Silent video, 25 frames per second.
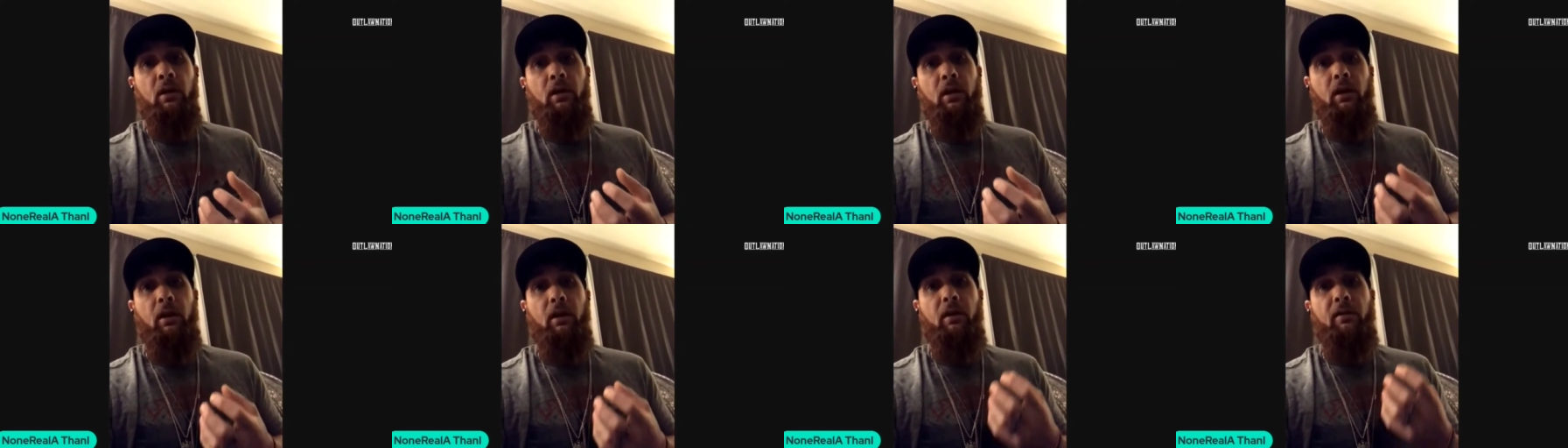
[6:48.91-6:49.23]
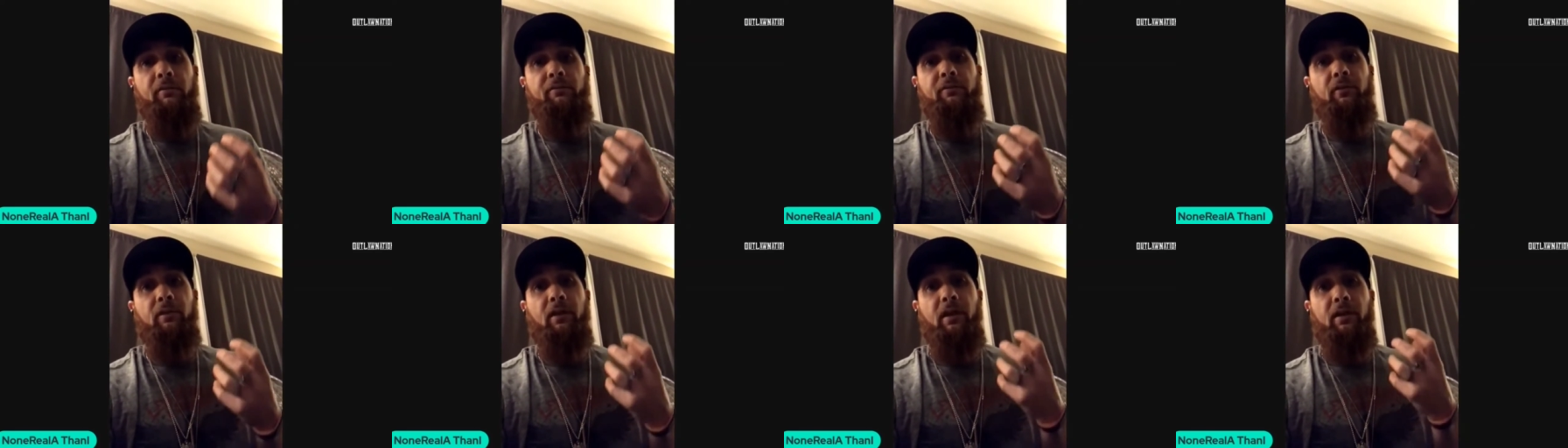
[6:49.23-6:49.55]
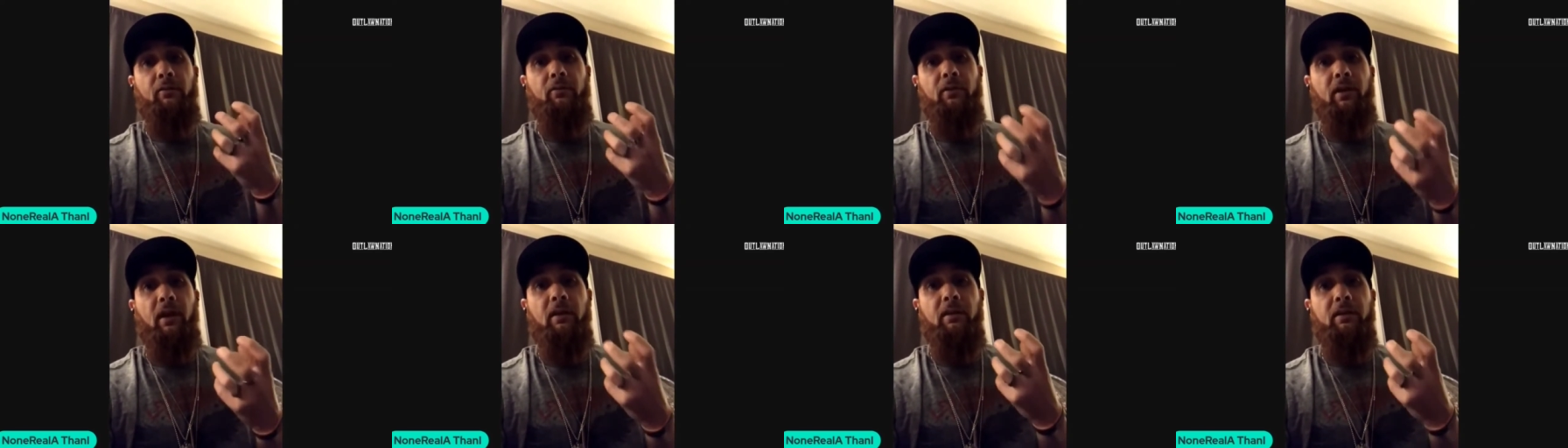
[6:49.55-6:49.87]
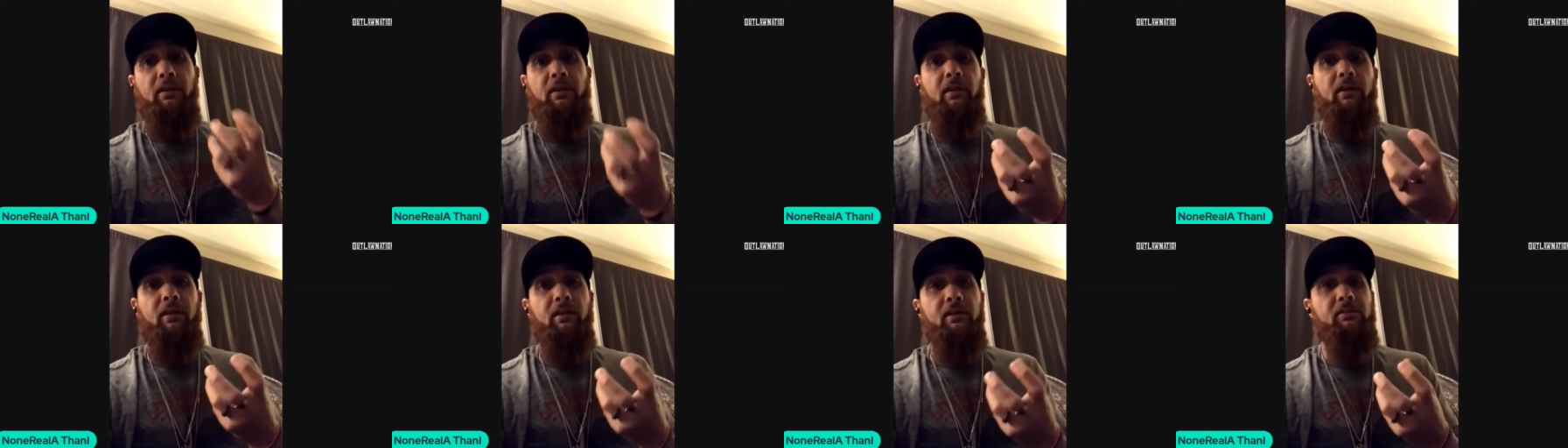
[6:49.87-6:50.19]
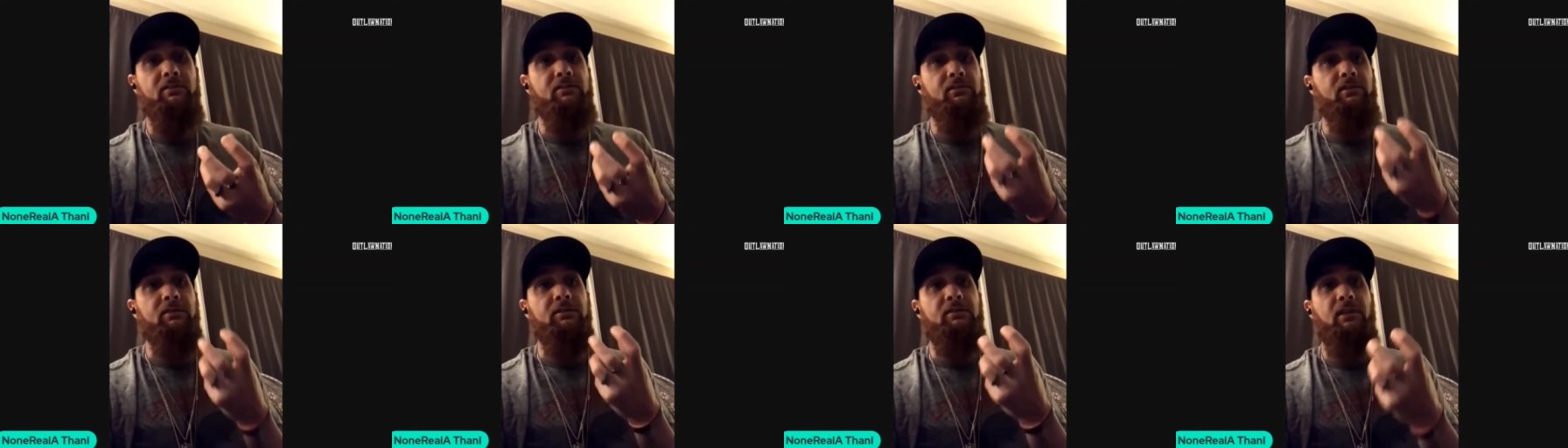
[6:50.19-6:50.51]
And I feel like reality
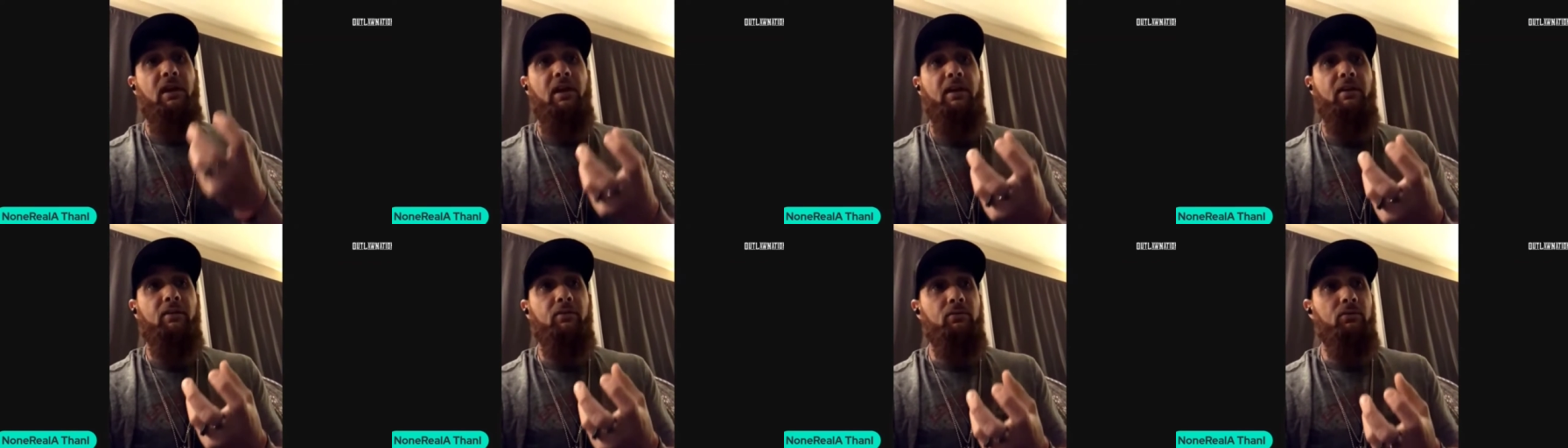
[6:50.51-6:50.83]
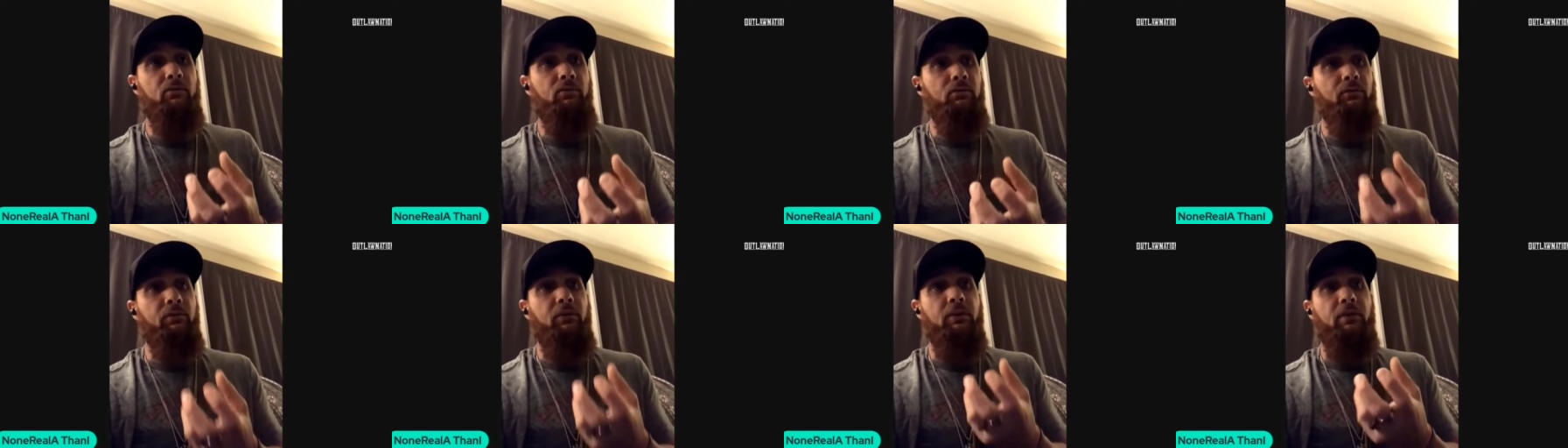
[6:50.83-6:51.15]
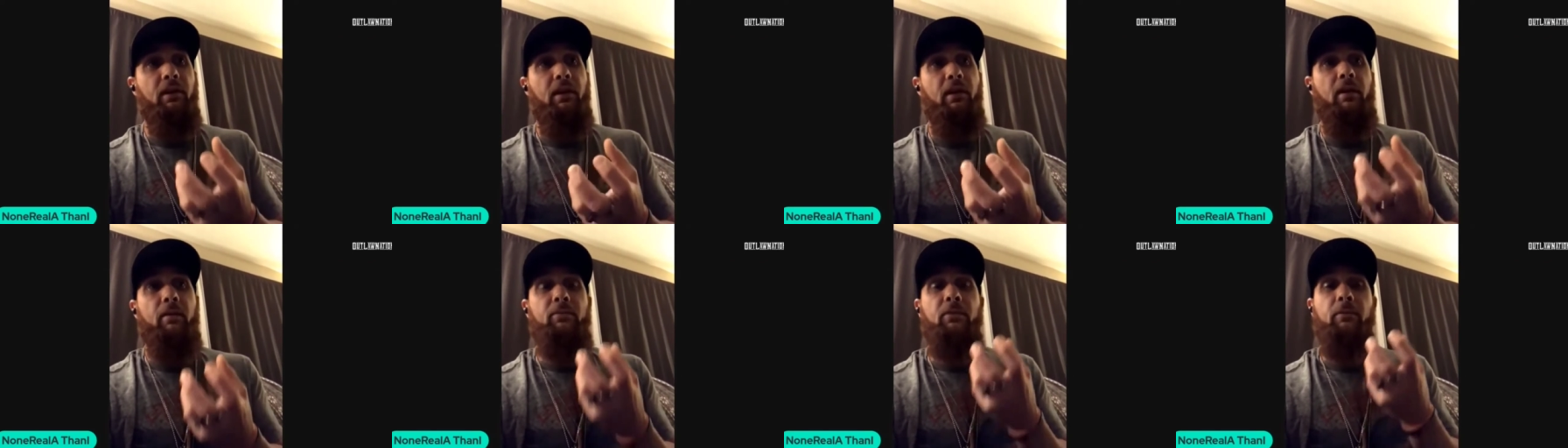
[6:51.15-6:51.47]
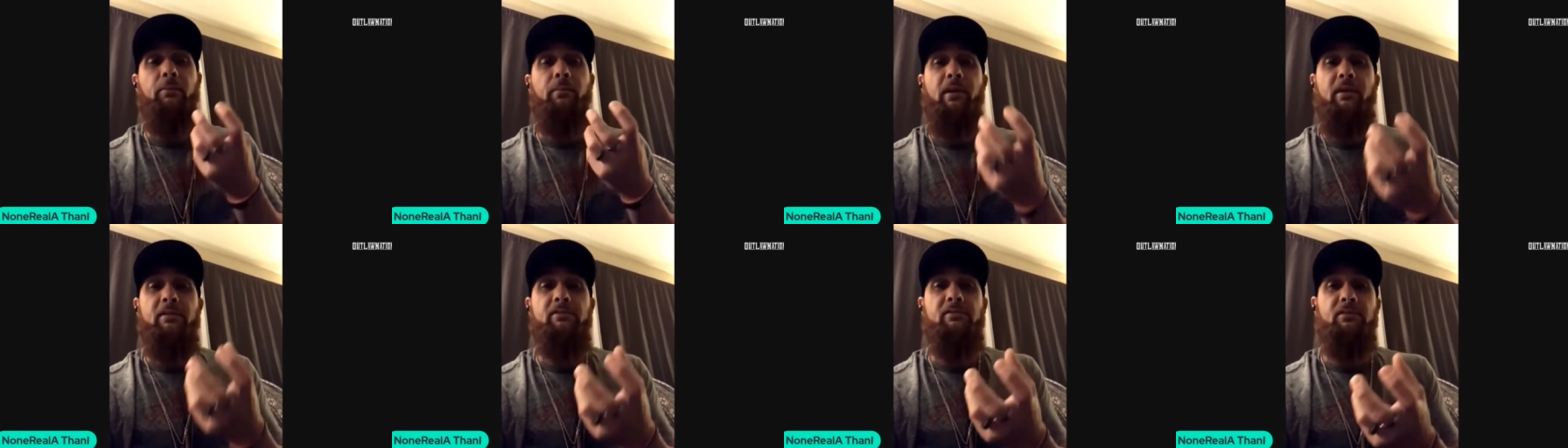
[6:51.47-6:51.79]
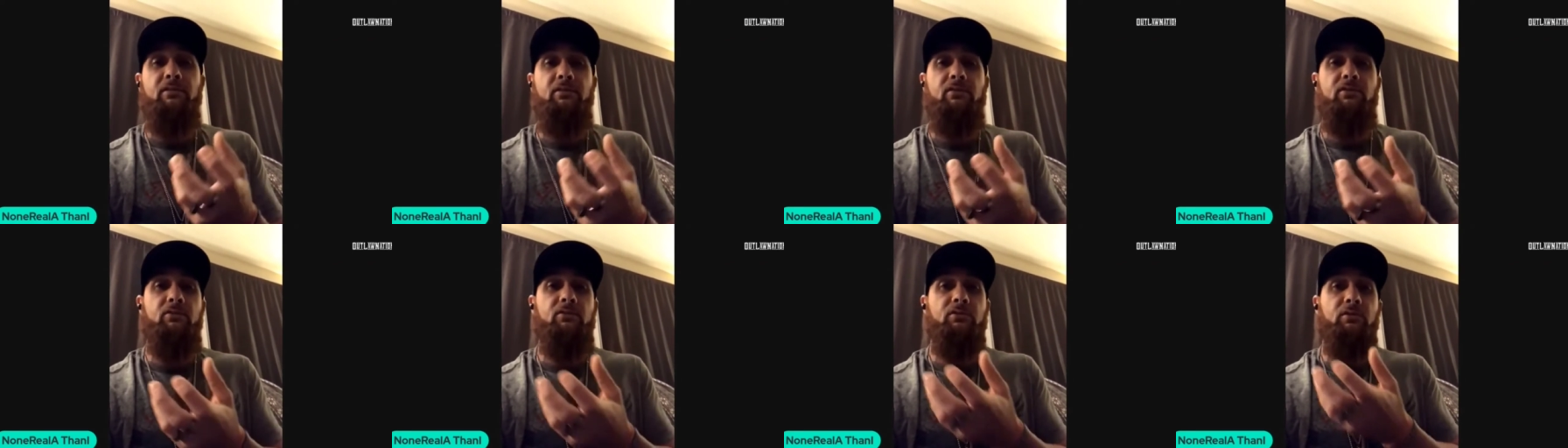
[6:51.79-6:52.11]
hits the title, the name, the
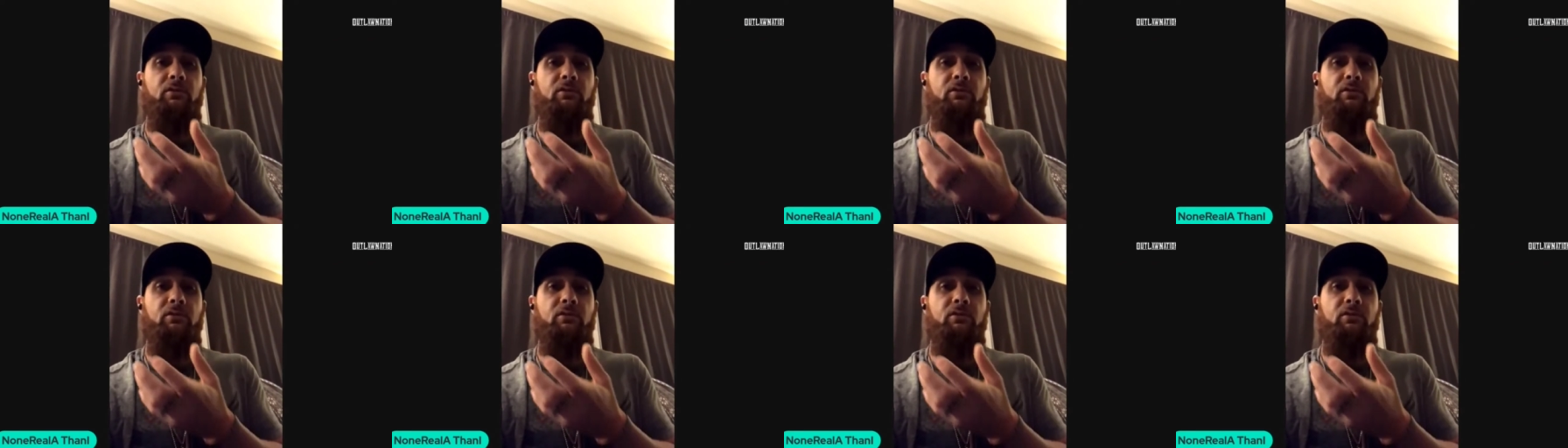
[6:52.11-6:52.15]
message,